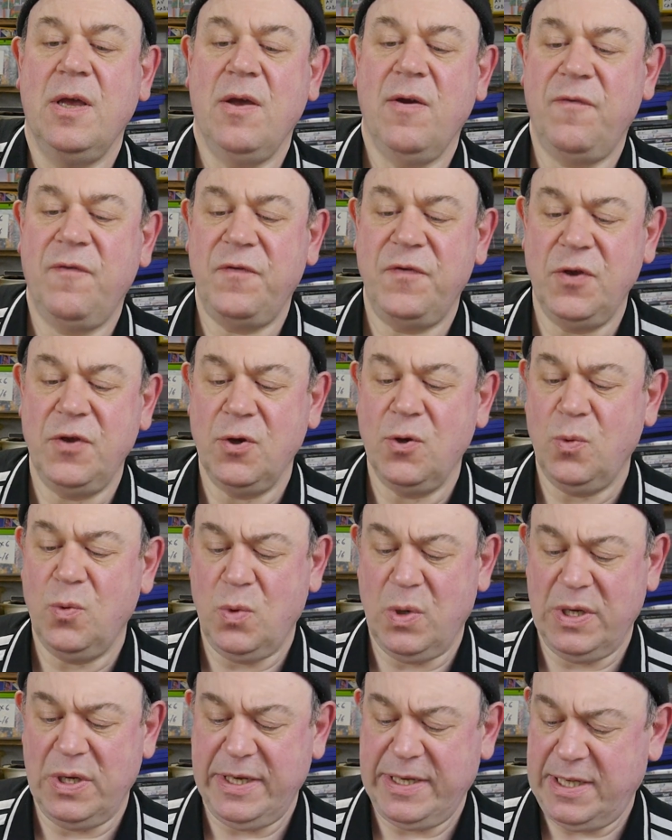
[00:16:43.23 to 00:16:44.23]
A
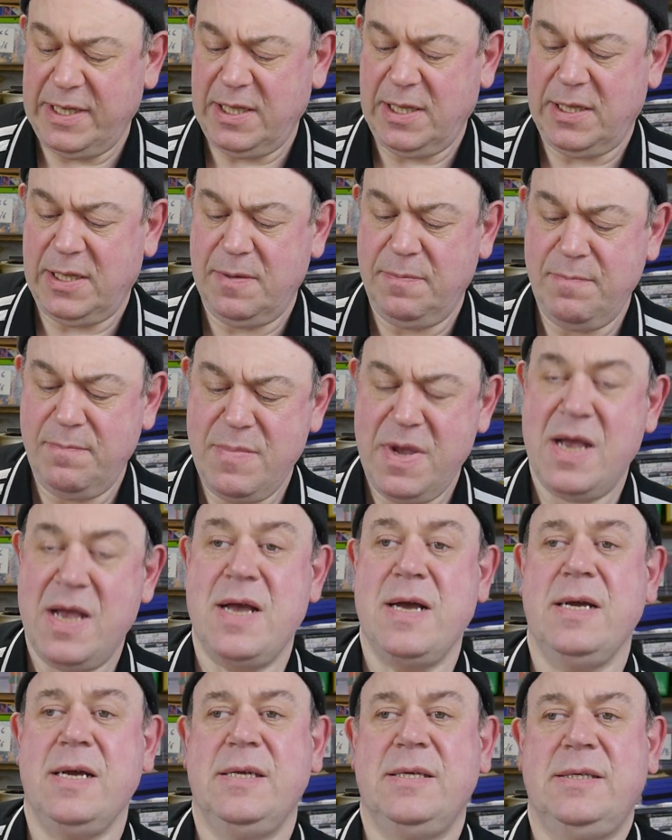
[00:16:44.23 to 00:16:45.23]
few little
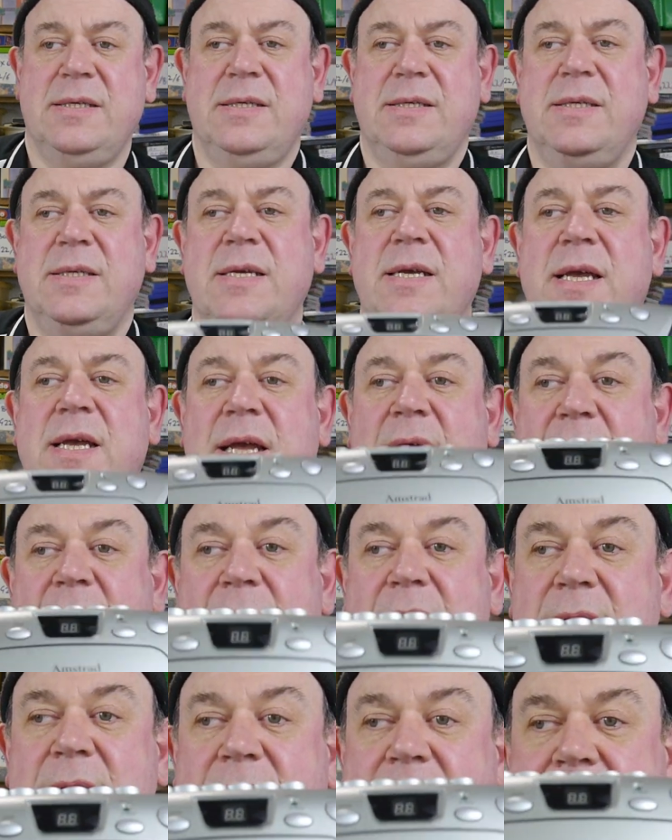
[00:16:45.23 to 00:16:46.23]
marks there.
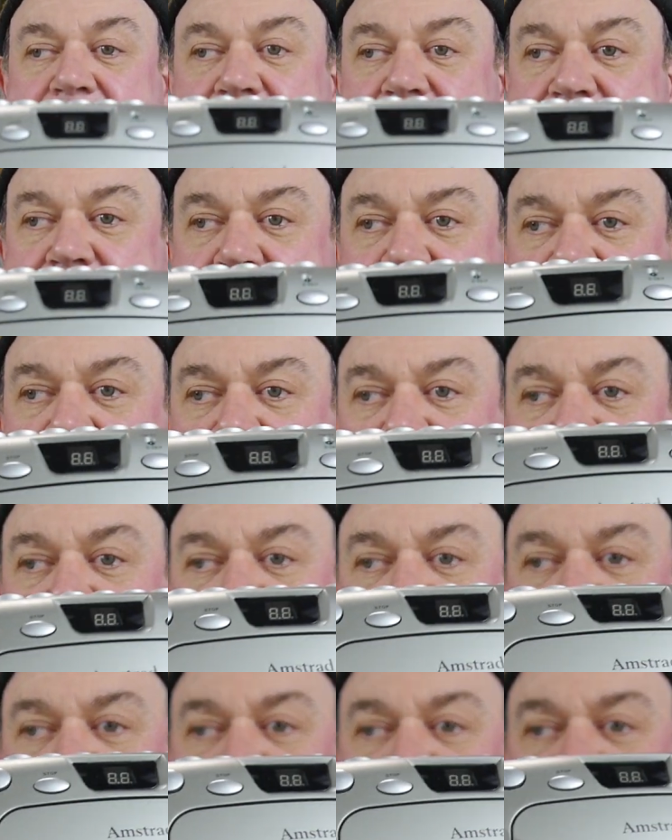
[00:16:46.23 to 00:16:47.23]
Can you
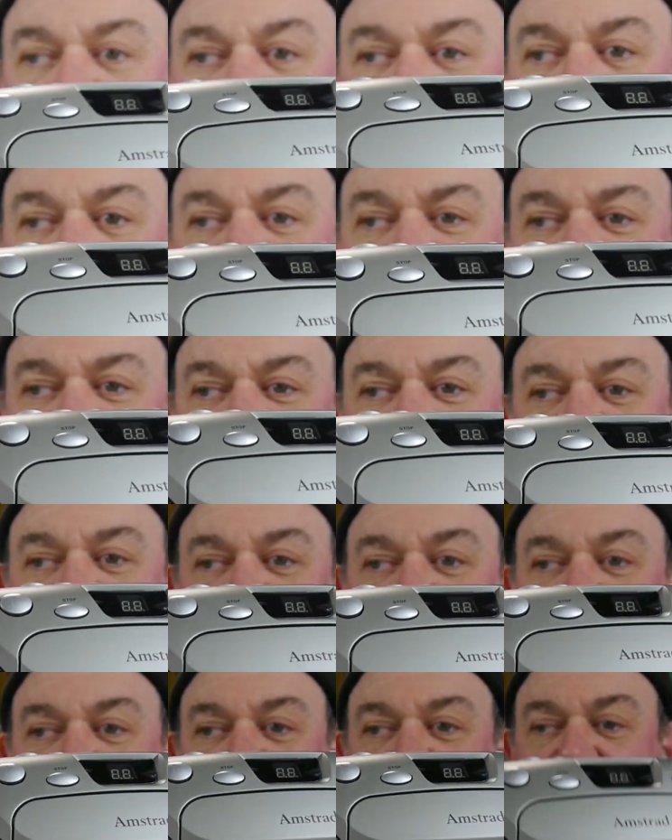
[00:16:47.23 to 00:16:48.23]
see those little marks
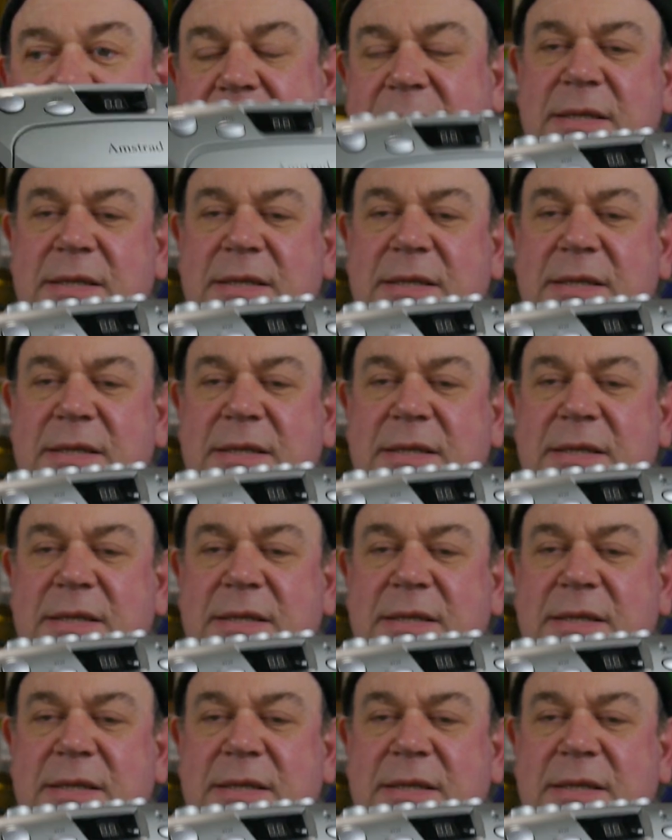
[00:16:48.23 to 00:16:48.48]
there?